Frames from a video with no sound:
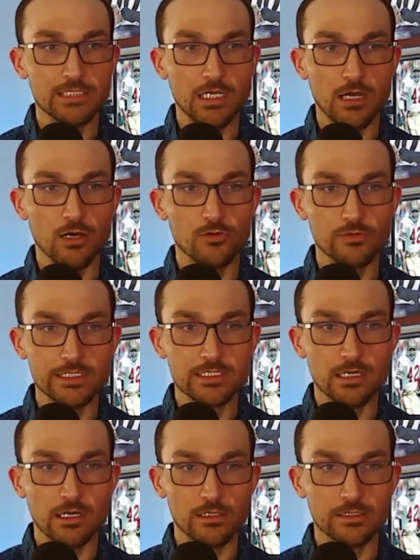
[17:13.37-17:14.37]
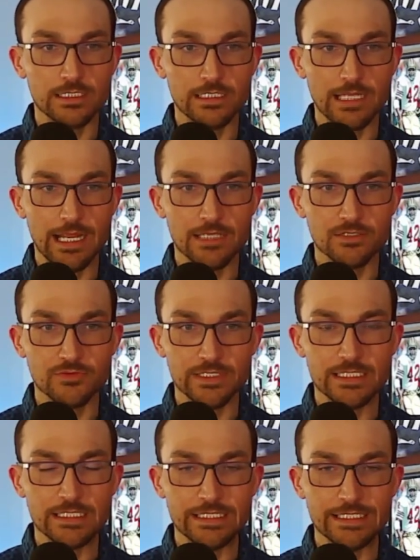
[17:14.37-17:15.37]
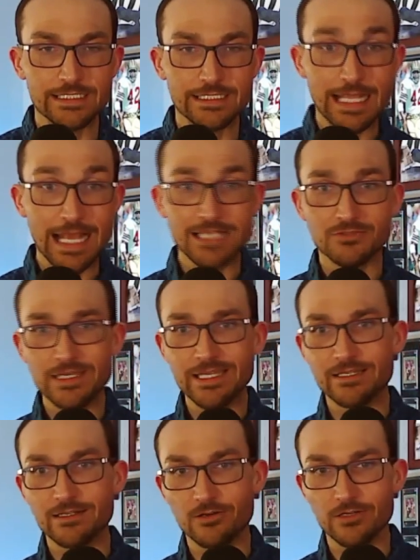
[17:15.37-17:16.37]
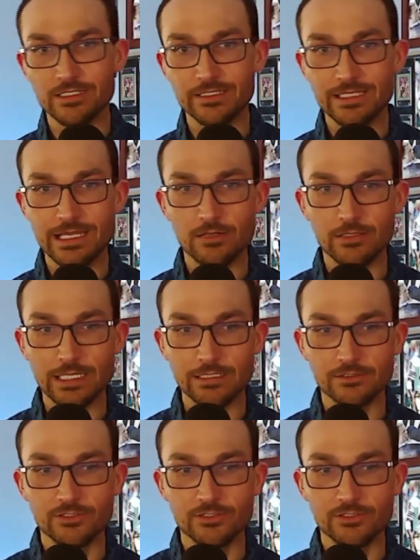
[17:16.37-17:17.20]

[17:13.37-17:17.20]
Tahoe Ritz-Carlton as recently as last week, according to the outlet.